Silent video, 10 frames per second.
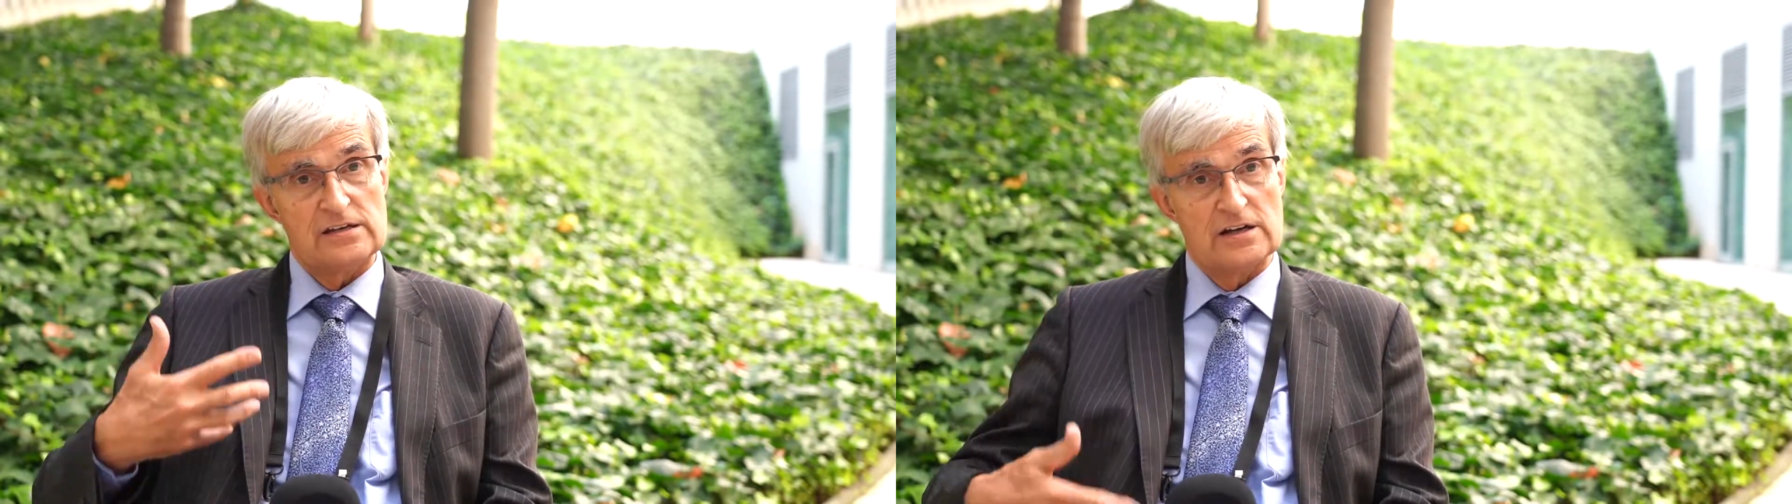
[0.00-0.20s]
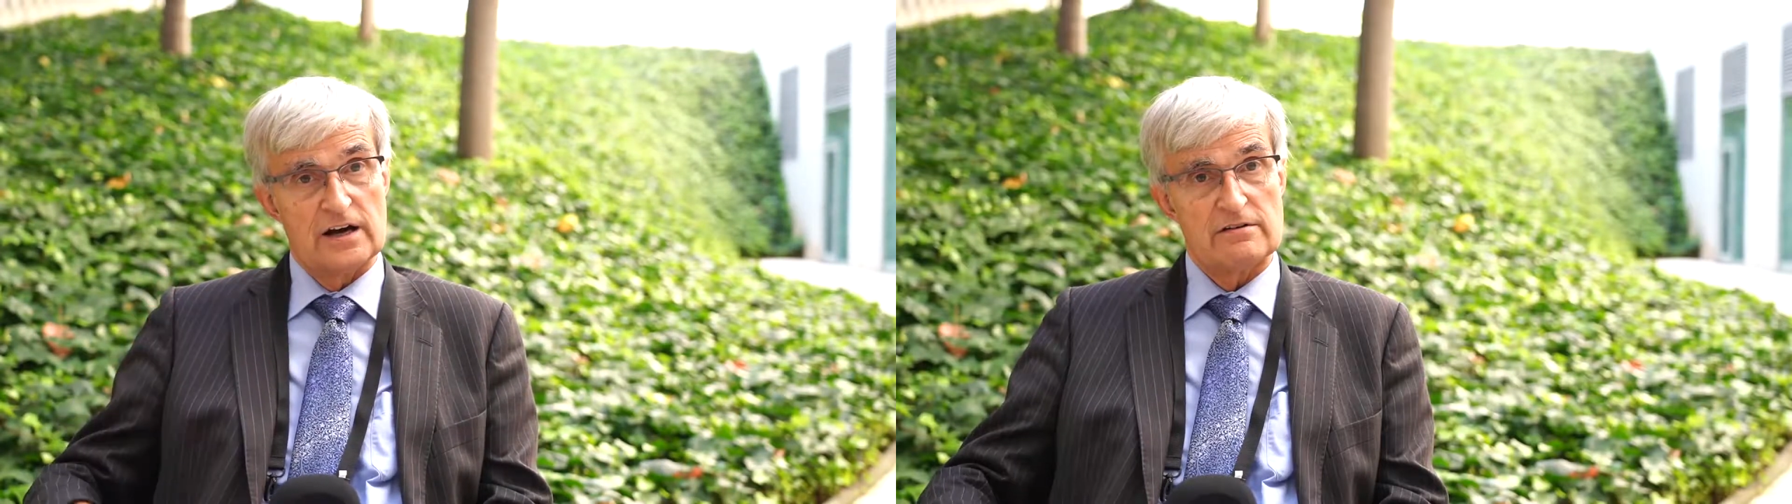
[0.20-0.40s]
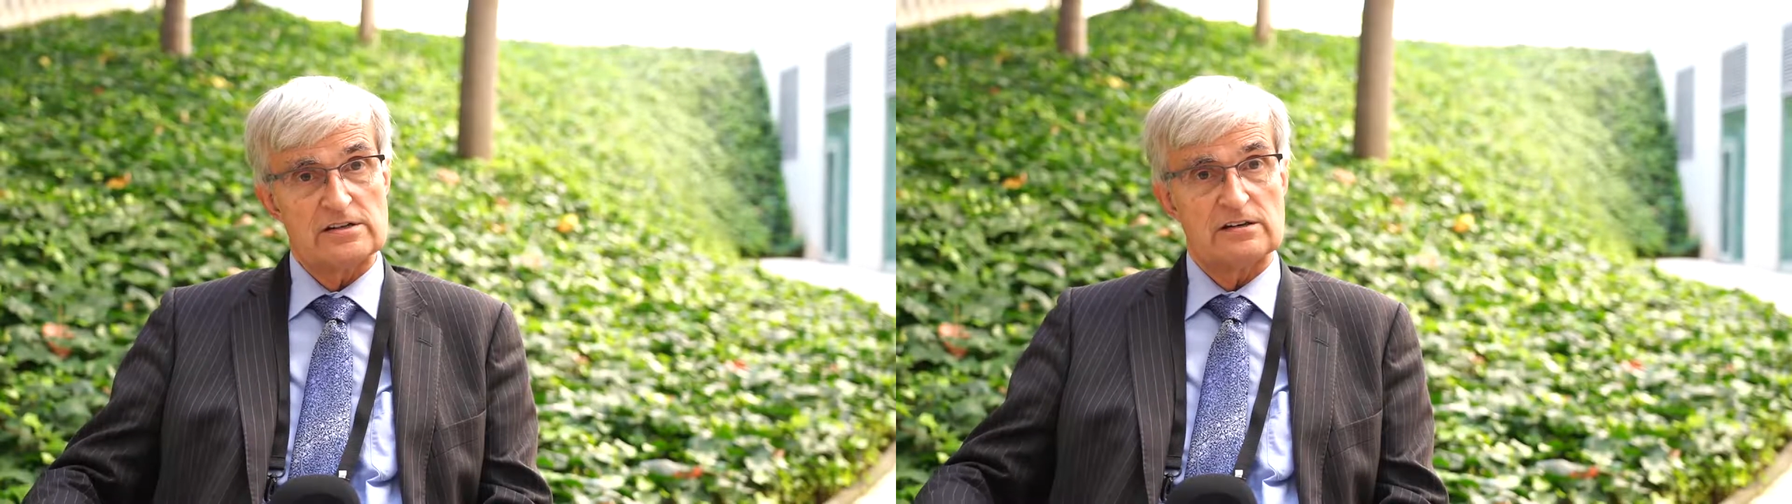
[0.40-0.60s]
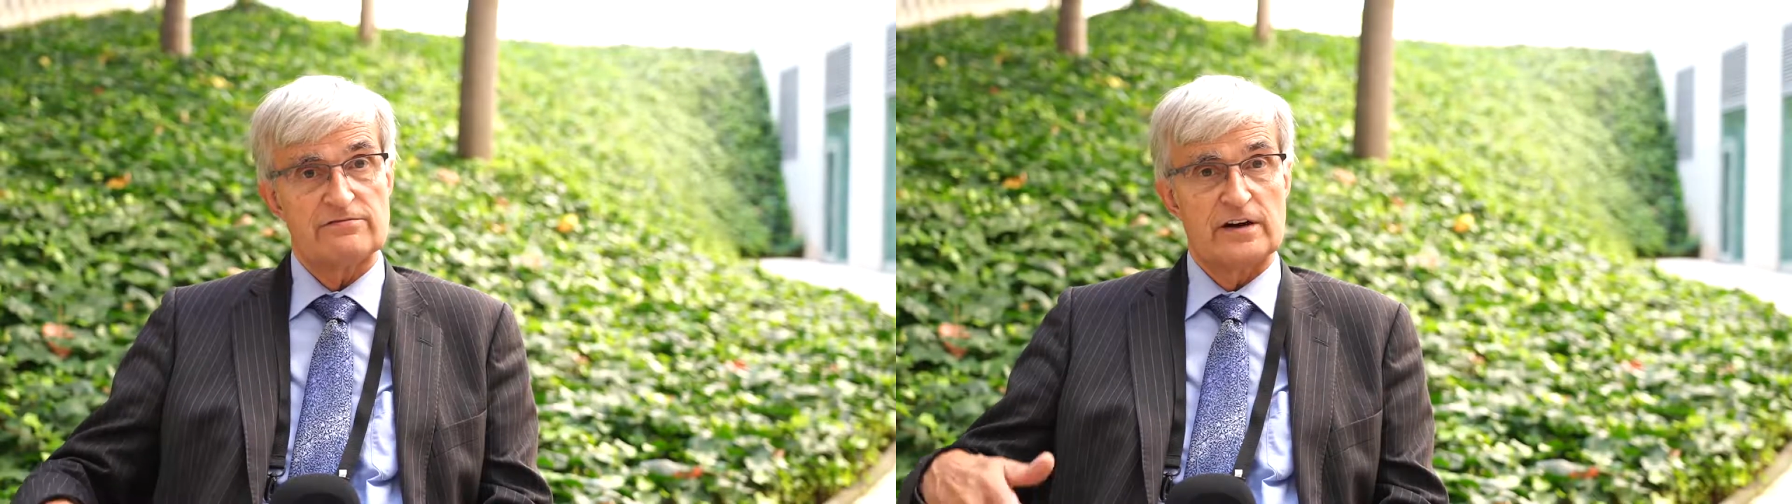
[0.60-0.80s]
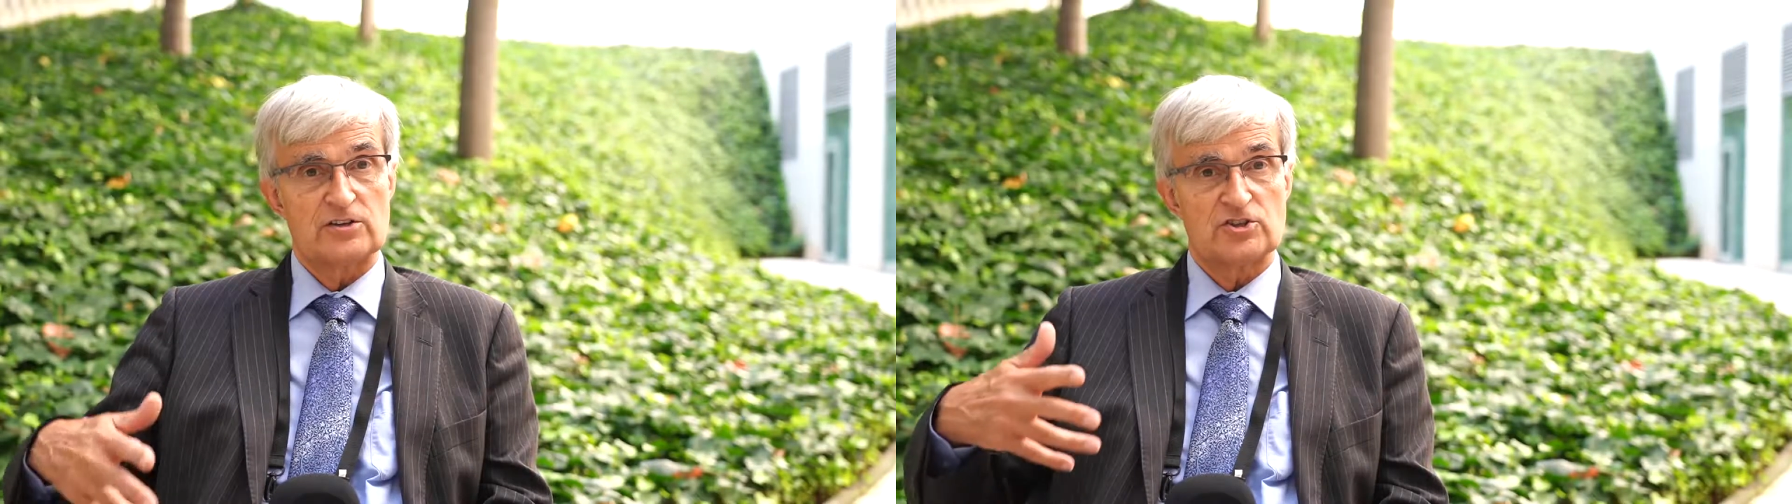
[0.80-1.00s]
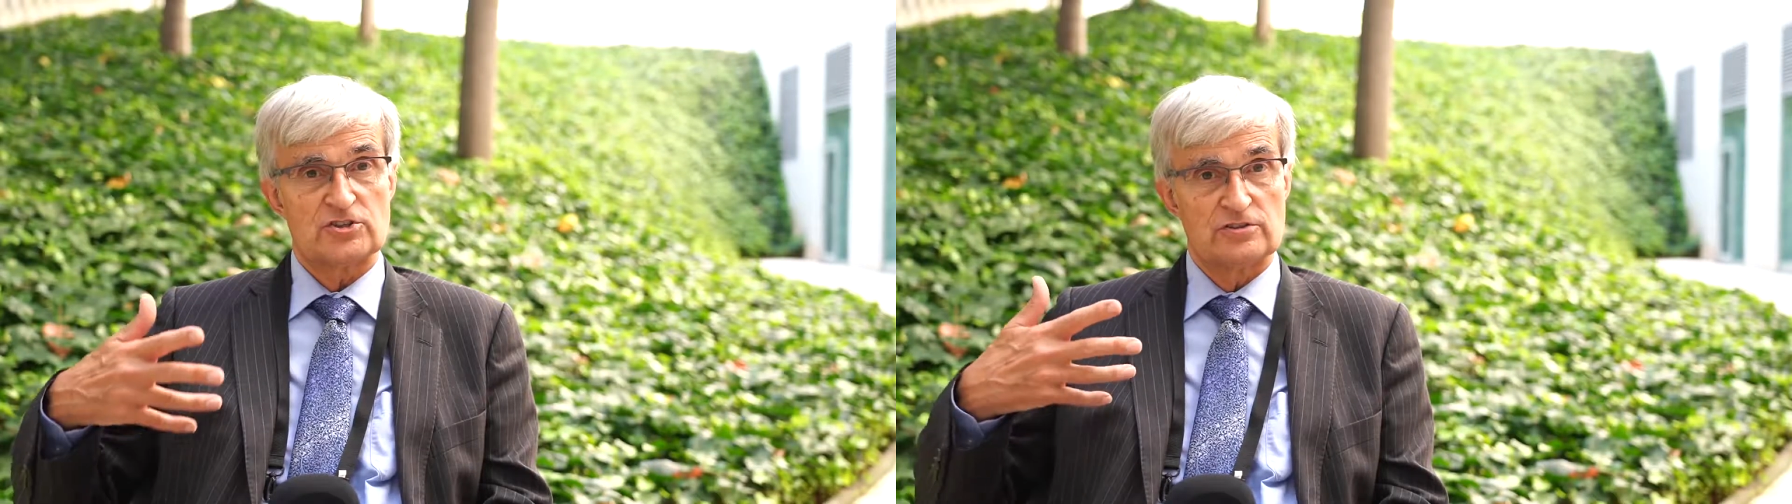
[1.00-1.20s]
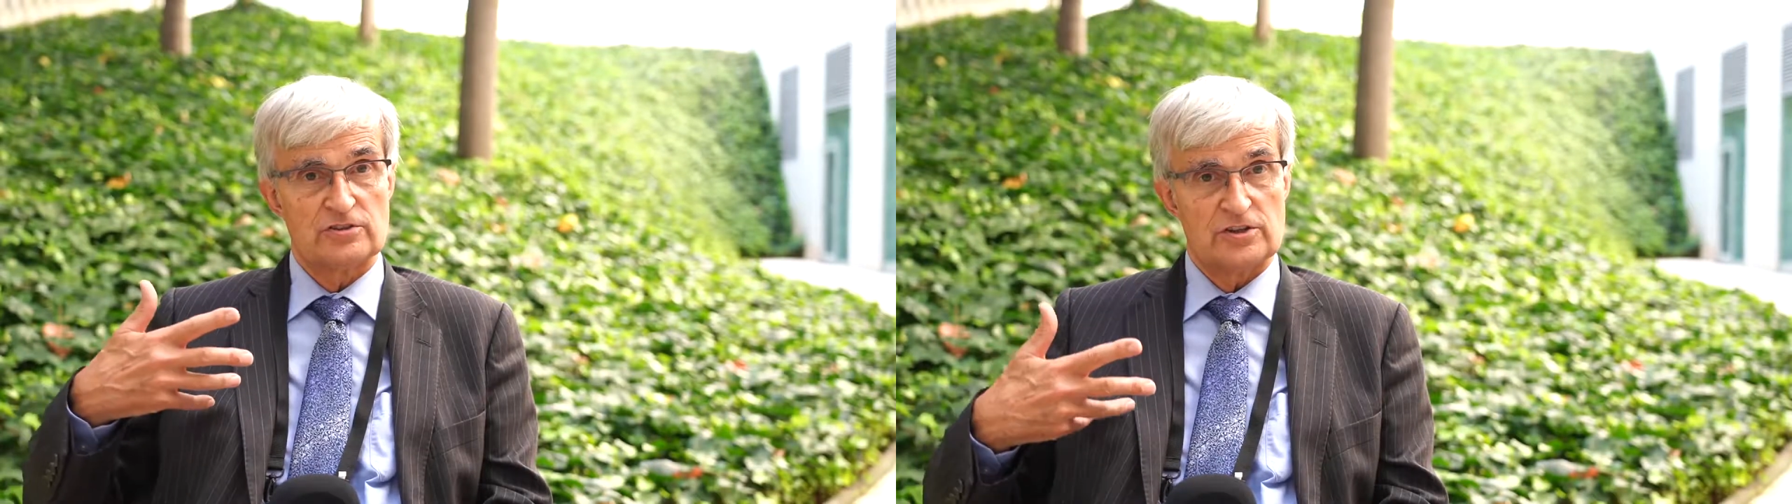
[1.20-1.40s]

diuretic function,